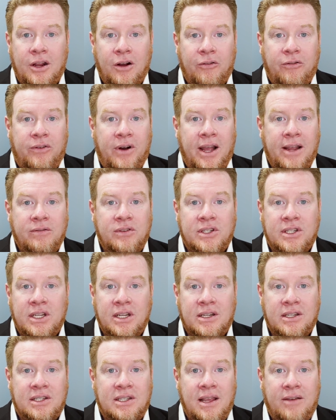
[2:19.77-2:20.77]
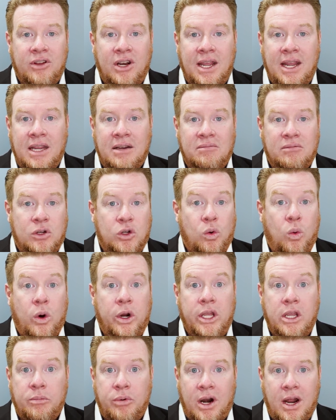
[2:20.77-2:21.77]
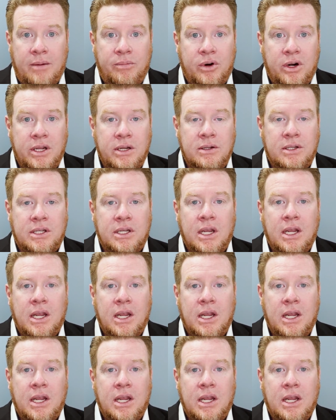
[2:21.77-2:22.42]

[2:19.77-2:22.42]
5, 6, 7, 8, 20 properties,